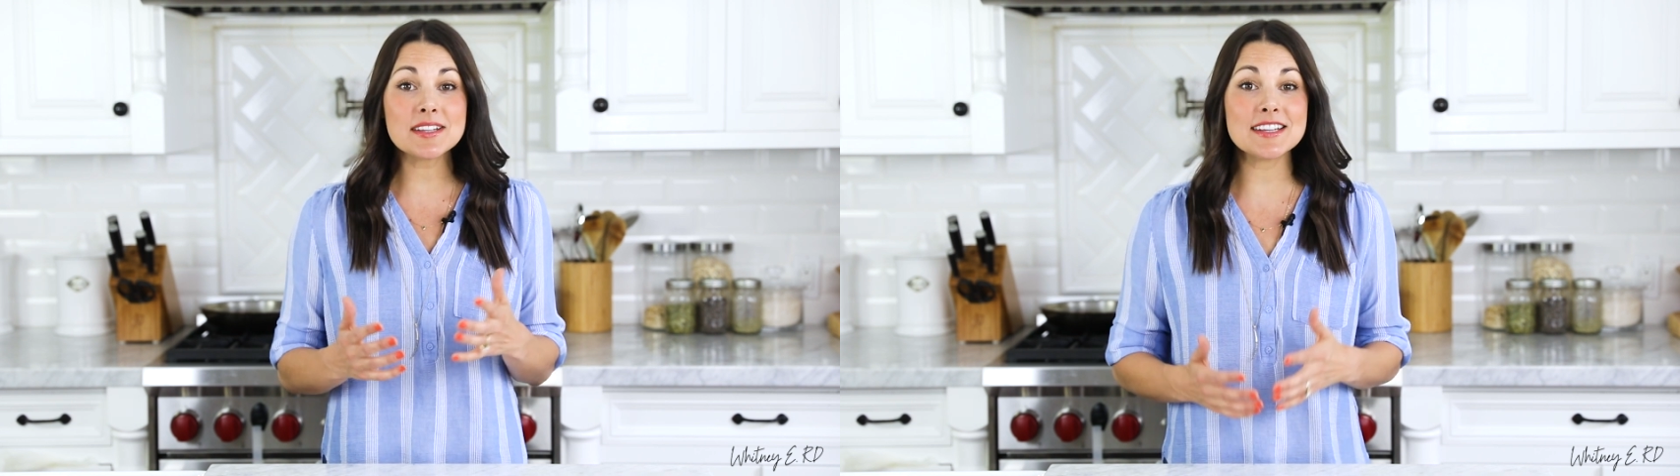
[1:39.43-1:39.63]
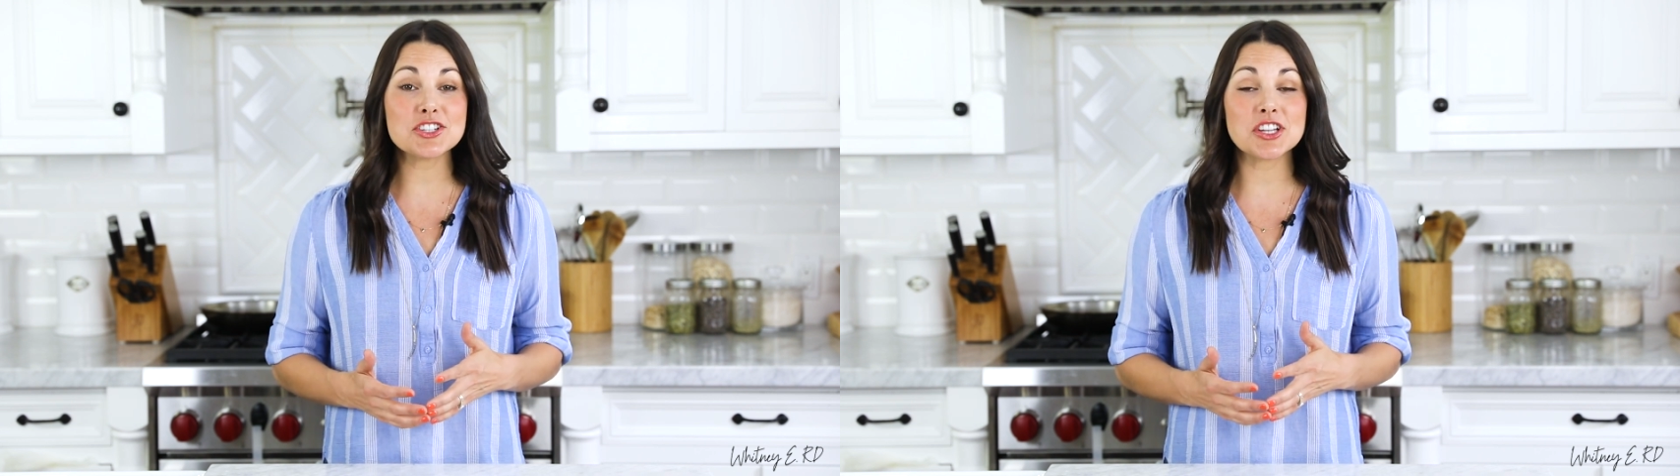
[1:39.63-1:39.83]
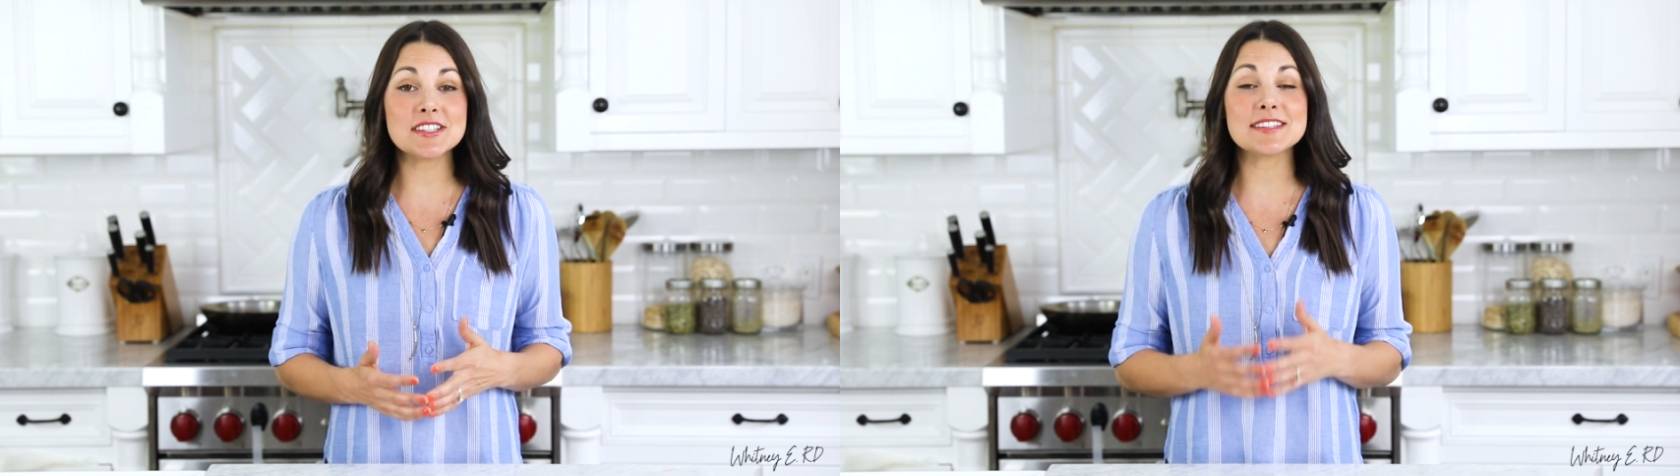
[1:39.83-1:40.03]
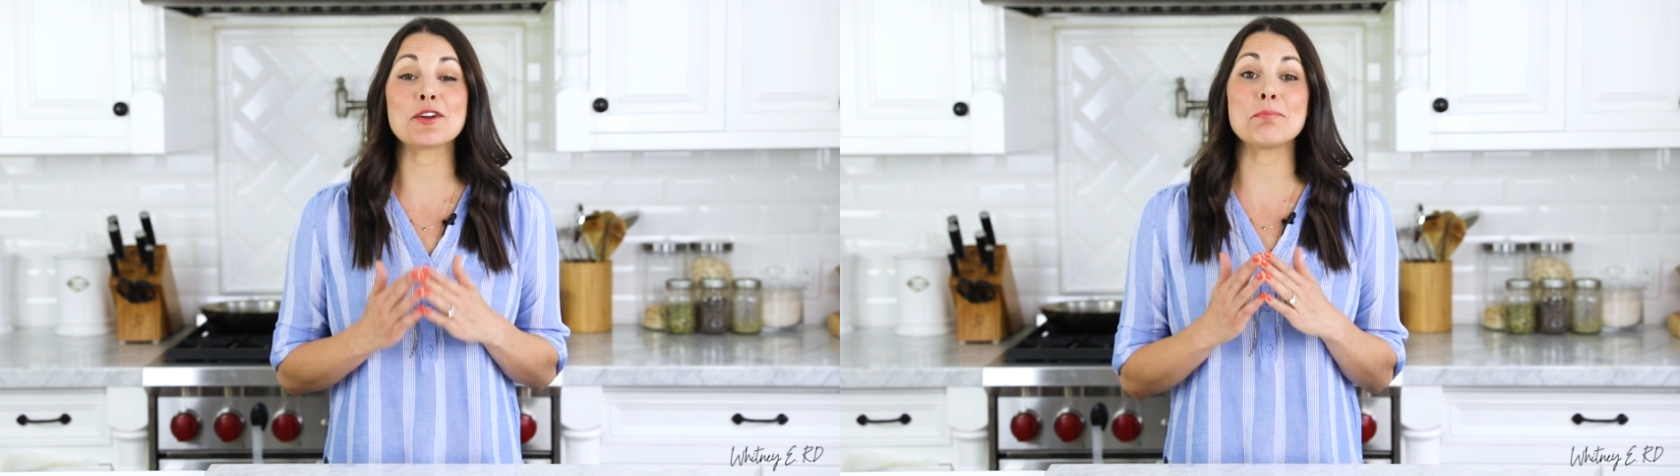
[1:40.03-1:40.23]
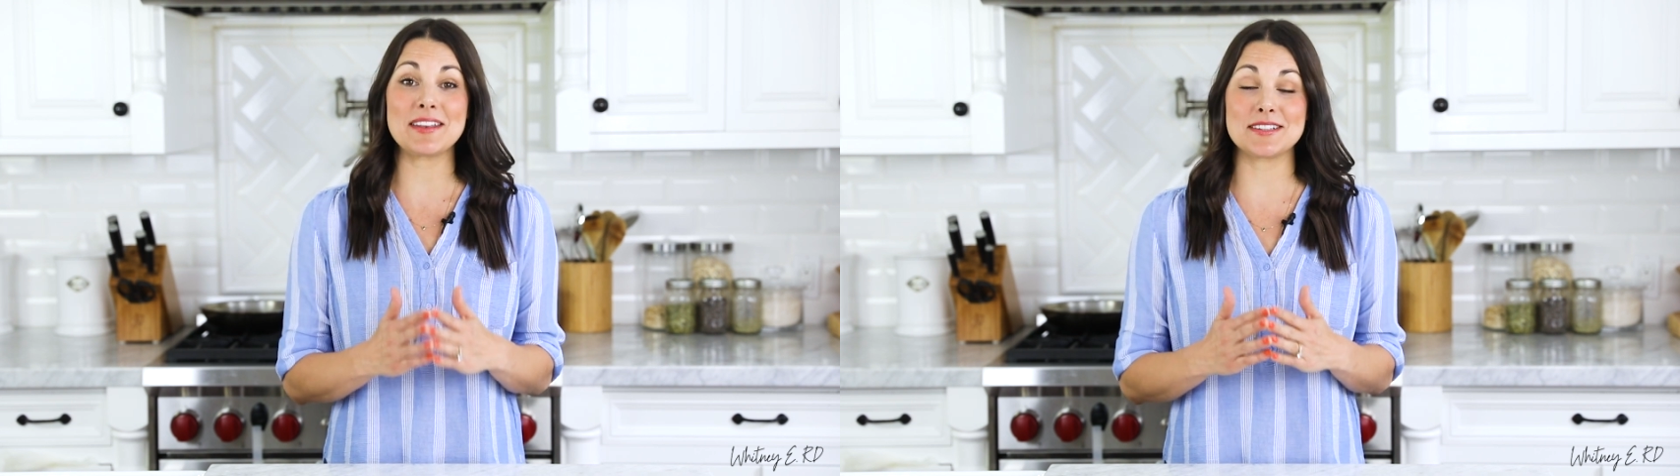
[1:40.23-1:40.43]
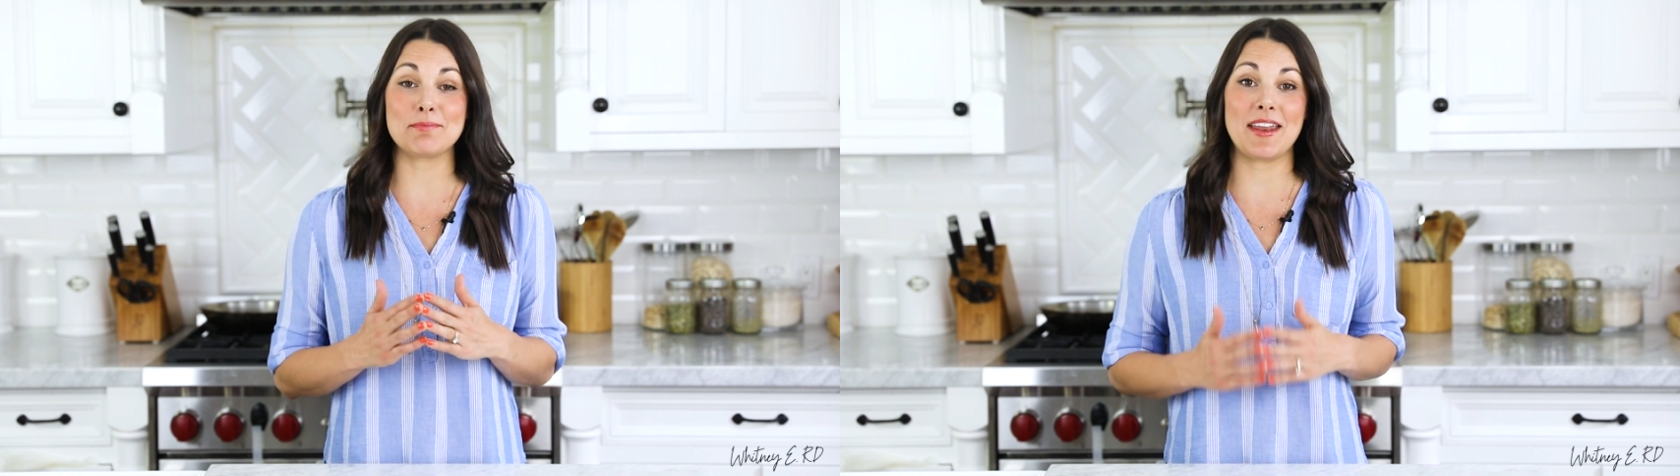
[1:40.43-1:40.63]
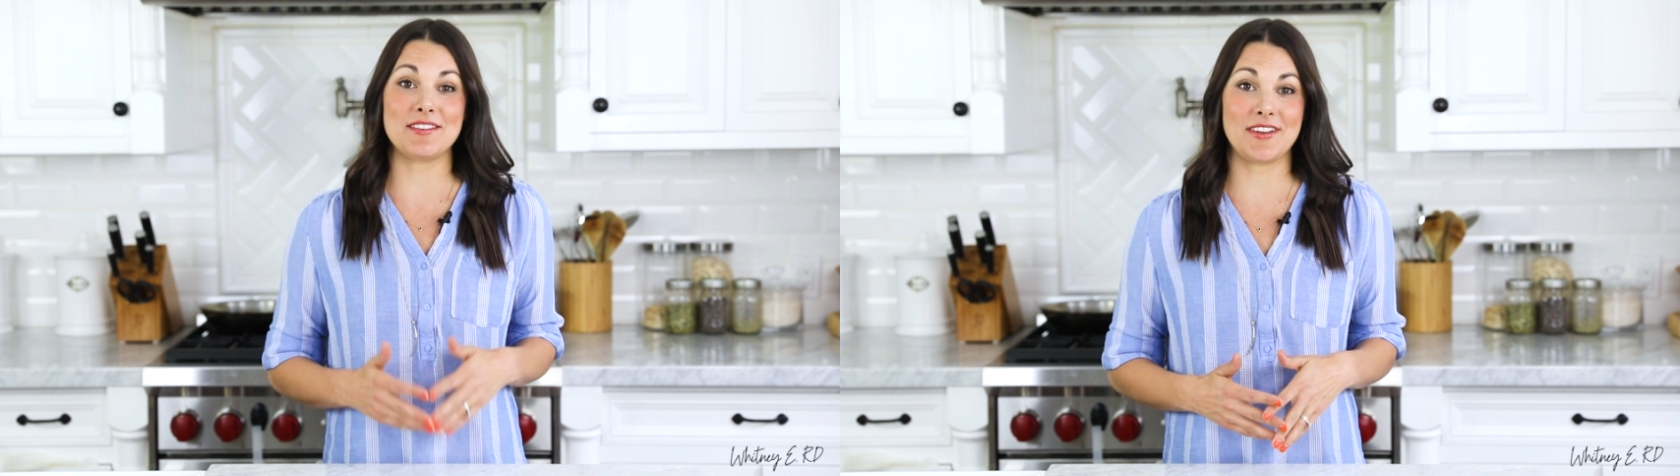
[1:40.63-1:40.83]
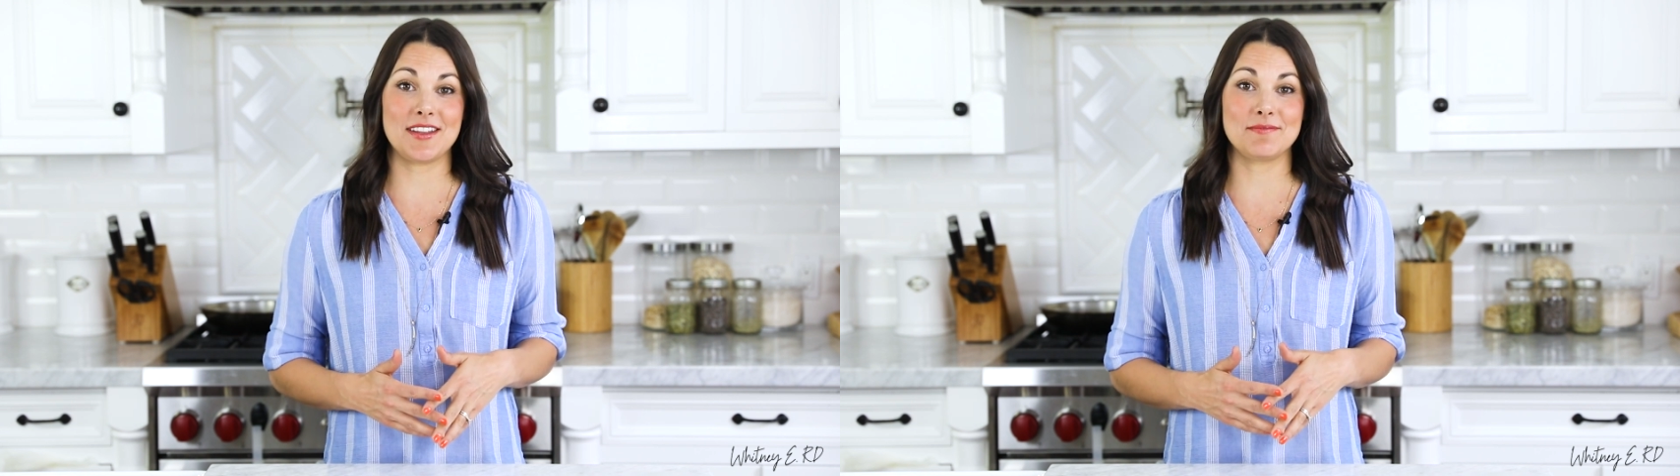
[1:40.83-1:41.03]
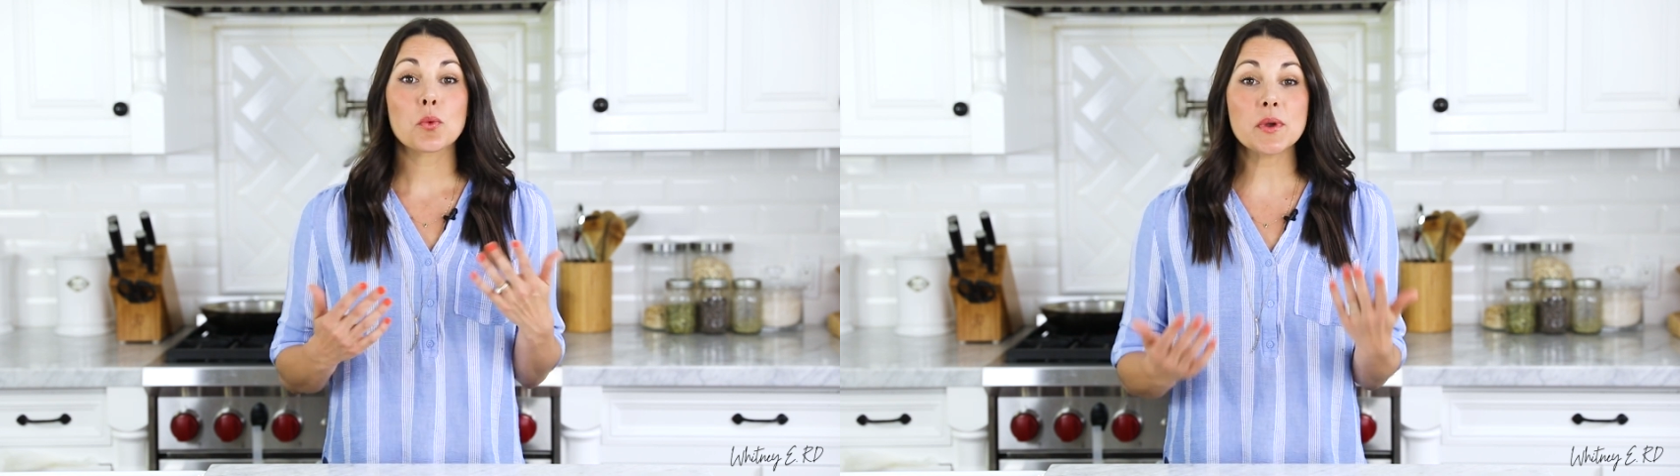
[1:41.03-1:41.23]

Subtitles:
conditions they're meant to benefit.